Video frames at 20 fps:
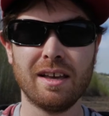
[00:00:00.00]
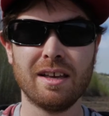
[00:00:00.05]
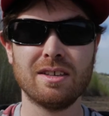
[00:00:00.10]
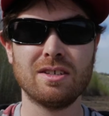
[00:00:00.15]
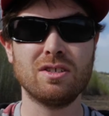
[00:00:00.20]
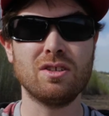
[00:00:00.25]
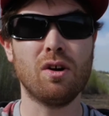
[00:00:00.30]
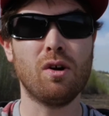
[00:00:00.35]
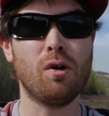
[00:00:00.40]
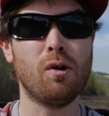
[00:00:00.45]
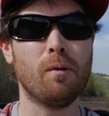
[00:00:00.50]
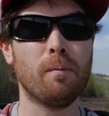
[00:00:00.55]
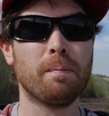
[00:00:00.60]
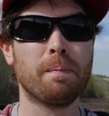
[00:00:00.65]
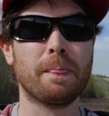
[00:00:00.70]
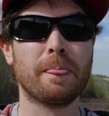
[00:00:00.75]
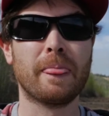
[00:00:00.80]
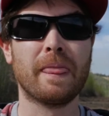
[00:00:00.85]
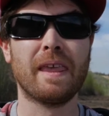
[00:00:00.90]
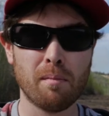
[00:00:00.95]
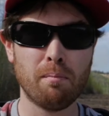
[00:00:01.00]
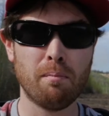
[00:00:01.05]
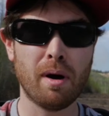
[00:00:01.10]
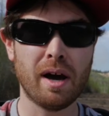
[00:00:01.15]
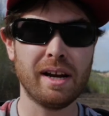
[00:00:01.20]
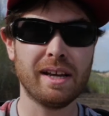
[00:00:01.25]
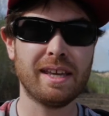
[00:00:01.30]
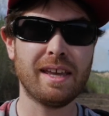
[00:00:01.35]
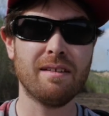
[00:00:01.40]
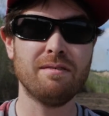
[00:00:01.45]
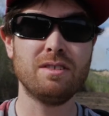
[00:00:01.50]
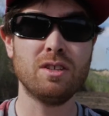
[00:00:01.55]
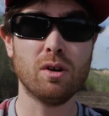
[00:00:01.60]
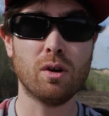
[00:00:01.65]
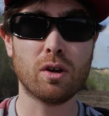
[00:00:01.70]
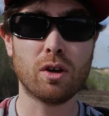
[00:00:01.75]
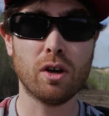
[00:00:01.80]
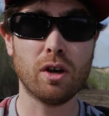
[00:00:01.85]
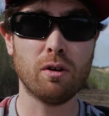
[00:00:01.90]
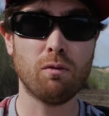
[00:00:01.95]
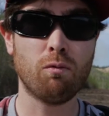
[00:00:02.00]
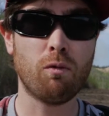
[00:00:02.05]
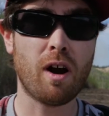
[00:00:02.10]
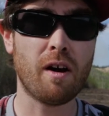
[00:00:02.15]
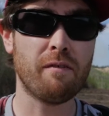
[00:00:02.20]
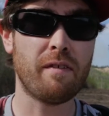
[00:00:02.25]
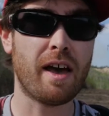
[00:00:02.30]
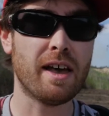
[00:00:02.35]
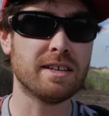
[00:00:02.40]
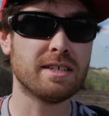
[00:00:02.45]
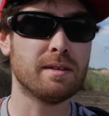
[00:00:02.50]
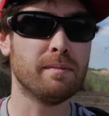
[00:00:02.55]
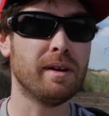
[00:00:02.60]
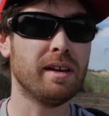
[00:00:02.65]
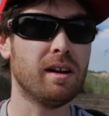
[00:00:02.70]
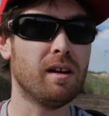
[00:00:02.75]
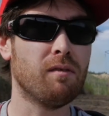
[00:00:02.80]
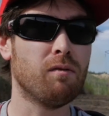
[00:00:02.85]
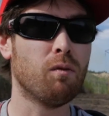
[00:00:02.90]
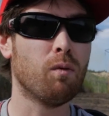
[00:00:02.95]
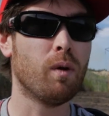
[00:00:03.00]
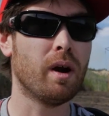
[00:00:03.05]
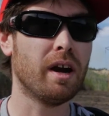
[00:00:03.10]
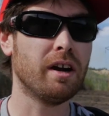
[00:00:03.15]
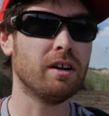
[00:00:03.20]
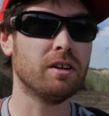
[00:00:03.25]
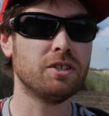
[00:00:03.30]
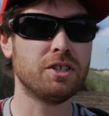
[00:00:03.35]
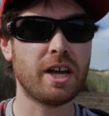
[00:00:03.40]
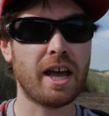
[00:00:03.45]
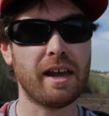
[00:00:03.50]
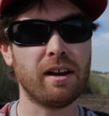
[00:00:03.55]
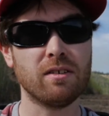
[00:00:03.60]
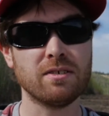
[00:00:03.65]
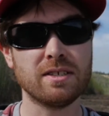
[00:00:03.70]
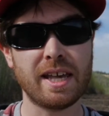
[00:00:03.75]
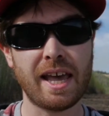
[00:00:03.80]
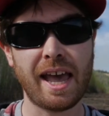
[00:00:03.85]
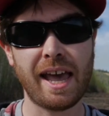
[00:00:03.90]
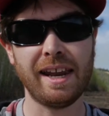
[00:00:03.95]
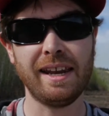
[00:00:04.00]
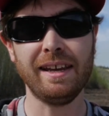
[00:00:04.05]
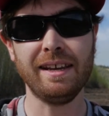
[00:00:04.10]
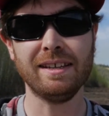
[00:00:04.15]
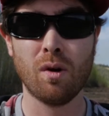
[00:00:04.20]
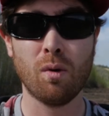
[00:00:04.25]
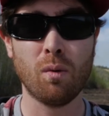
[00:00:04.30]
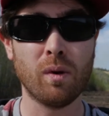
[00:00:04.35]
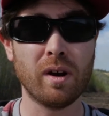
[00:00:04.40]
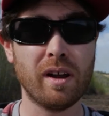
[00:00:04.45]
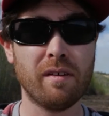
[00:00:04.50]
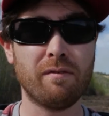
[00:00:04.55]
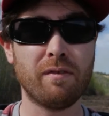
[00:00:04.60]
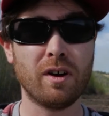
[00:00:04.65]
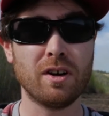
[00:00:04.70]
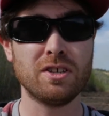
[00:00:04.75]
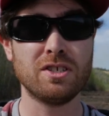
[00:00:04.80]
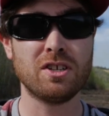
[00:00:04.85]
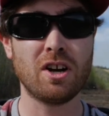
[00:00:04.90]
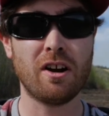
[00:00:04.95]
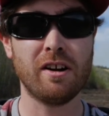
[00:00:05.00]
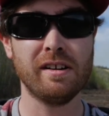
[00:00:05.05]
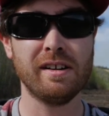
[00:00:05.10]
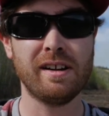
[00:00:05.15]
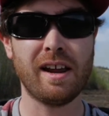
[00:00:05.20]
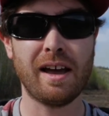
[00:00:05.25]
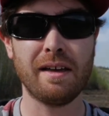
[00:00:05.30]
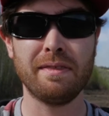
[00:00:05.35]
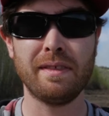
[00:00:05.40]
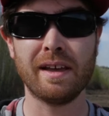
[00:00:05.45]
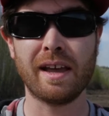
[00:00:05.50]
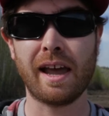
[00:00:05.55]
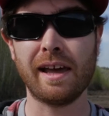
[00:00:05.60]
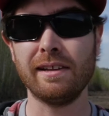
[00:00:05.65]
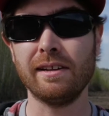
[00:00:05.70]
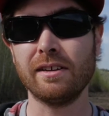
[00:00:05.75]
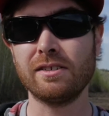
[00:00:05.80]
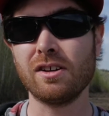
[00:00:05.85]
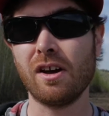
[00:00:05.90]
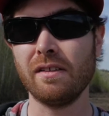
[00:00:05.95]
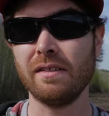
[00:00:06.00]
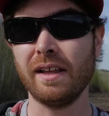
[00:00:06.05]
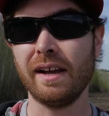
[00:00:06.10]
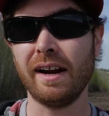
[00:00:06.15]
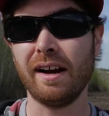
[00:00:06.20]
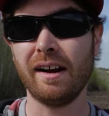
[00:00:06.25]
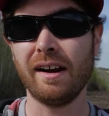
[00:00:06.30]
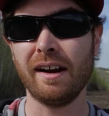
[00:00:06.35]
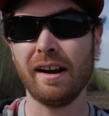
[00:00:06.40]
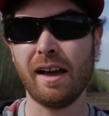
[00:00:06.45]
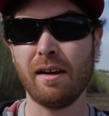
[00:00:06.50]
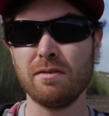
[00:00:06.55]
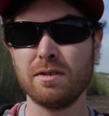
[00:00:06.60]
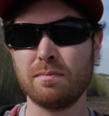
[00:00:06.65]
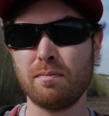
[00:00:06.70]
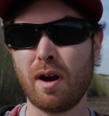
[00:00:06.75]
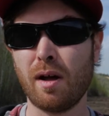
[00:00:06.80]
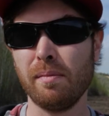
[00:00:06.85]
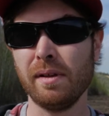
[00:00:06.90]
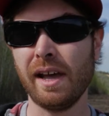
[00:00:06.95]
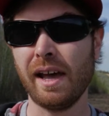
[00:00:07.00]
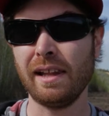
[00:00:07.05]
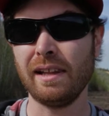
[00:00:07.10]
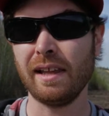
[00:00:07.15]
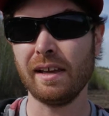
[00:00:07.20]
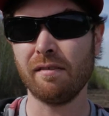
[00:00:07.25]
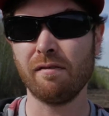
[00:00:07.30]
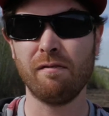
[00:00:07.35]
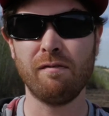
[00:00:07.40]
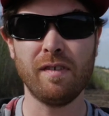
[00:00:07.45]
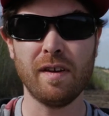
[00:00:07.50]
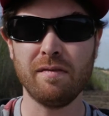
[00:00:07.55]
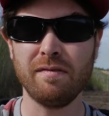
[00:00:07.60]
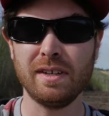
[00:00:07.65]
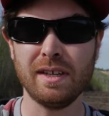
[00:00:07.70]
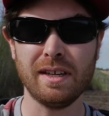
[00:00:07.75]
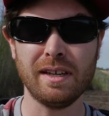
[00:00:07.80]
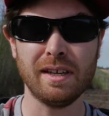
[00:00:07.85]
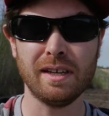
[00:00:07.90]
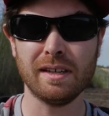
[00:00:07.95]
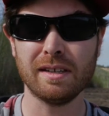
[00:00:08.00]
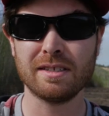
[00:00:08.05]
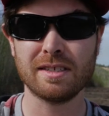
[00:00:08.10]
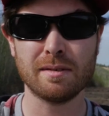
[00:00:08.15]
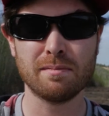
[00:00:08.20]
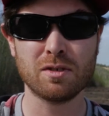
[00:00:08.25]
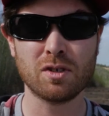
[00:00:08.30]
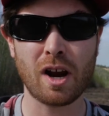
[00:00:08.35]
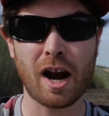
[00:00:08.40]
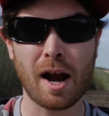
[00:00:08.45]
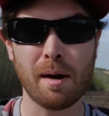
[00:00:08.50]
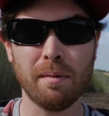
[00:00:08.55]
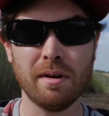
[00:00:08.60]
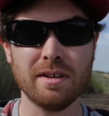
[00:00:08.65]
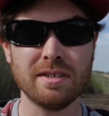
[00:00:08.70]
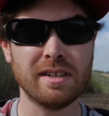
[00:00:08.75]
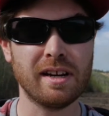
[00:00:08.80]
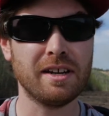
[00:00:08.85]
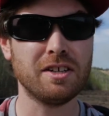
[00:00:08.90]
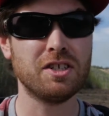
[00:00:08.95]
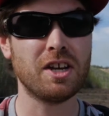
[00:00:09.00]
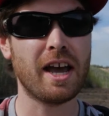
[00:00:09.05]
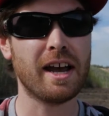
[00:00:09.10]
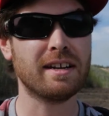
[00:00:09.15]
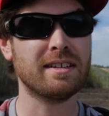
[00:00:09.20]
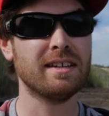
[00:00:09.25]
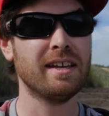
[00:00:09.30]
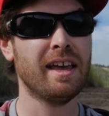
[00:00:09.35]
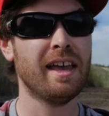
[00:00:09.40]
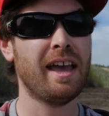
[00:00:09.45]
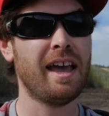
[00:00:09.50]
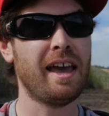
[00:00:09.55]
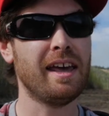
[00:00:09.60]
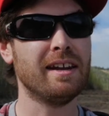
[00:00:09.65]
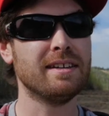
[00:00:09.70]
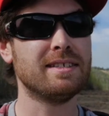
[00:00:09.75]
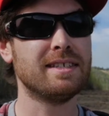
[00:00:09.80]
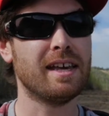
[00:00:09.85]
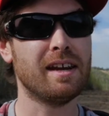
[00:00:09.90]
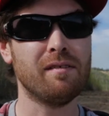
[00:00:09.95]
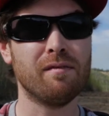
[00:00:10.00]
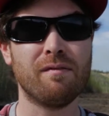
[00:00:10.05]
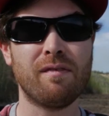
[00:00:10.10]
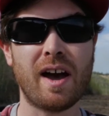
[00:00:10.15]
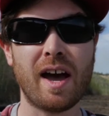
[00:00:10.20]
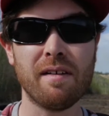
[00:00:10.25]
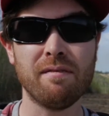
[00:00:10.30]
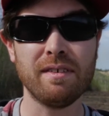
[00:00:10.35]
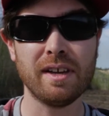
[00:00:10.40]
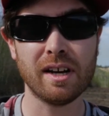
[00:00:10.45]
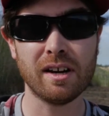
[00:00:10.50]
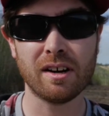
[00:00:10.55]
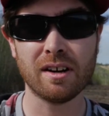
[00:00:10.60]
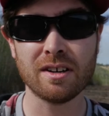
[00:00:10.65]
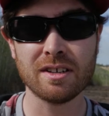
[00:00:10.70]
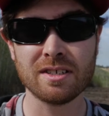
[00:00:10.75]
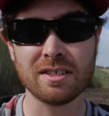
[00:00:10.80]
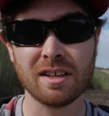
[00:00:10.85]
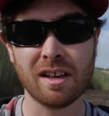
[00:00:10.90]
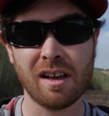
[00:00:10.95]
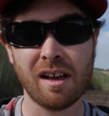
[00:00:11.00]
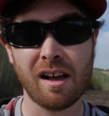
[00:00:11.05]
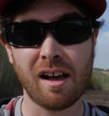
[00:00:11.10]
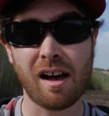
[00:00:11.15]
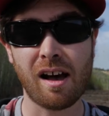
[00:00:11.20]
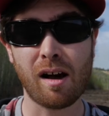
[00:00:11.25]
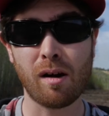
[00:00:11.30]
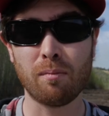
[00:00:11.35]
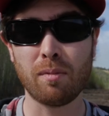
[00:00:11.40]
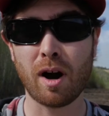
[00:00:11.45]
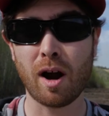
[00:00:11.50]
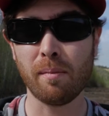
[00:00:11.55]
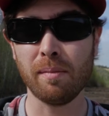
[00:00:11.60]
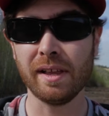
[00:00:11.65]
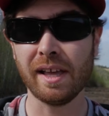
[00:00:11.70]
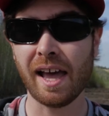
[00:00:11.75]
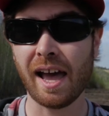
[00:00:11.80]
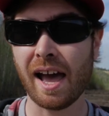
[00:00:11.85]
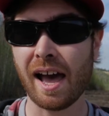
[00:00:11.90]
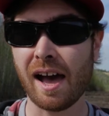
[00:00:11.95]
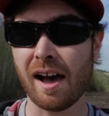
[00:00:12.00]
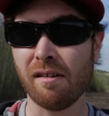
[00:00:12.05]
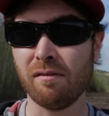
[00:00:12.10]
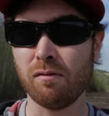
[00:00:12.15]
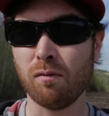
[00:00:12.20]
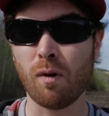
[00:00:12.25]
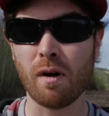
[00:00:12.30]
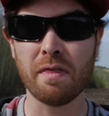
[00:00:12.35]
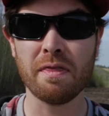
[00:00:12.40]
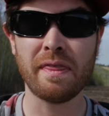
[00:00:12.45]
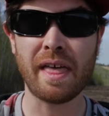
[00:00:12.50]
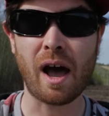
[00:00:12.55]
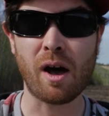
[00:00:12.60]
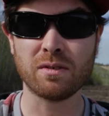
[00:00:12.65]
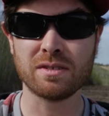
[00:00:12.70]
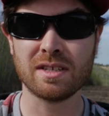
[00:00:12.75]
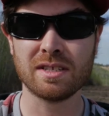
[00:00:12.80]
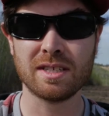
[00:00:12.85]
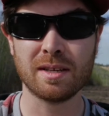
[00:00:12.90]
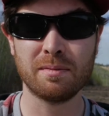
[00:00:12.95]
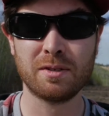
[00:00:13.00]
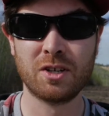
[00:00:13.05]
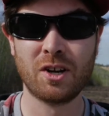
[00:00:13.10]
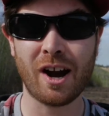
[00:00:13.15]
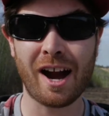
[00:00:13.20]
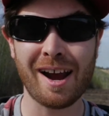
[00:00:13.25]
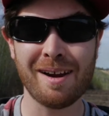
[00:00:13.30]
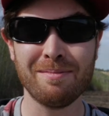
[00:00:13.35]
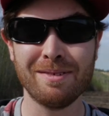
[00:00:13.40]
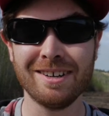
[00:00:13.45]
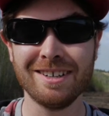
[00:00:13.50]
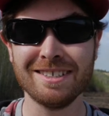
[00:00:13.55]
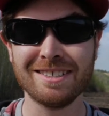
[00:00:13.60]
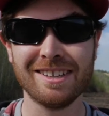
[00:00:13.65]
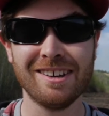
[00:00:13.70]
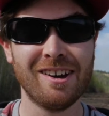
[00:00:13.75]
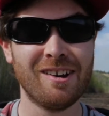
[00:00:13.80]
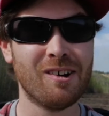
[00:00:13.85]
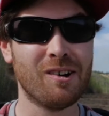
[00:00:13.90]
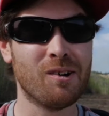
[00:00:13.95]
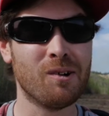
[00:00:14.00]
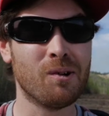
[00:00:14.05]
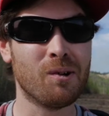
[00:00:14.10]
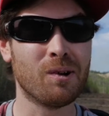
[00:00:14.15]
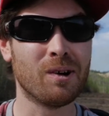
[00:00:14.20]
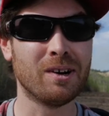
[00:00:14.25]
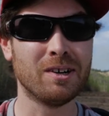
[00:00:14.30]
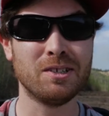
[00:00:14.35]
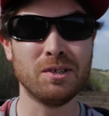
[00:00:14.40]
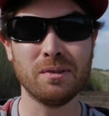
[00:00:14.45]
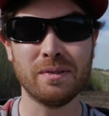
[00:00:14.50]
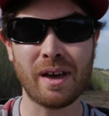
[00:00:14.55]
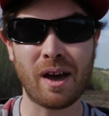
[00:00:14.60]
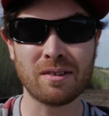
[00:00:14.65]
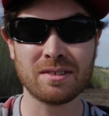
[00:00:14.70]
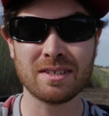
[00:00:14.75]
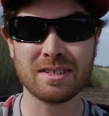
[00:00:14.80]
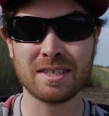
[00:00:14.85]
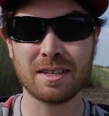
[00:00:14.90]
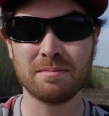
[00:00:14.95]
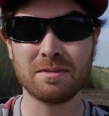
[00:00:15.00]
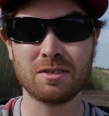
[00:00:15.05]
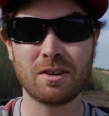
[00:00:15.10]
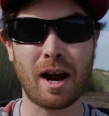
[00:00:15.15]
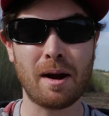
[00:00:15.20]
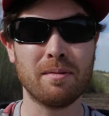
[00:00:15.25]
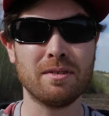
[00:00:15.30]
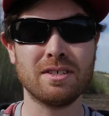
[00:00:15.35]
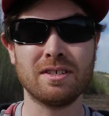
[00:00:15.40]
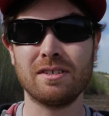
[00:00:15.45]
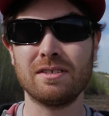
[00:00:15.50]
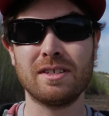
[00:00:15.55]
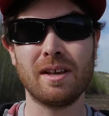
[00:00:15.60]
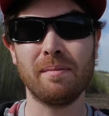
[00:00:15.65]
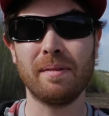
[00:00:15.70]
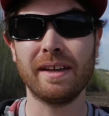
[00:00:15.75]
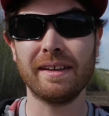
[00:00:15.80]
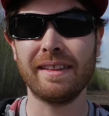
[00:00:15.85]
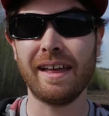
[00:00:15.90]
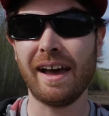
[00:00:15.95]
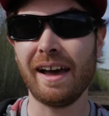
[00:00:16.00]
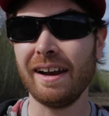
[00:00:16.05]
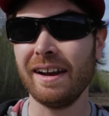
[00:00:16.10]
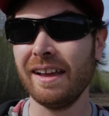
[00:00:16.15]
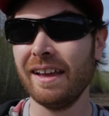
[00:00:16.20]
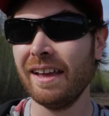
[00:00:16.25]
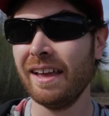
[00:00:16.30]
So, but it gives you a good rough estimate of where your channel's heading. When I first started, I think I looked on there and I was probably at like 50 subscribers and I checked and it said in 5 years, I'll probably have 1,000 subscribers or 2,000 subscribers or something like that.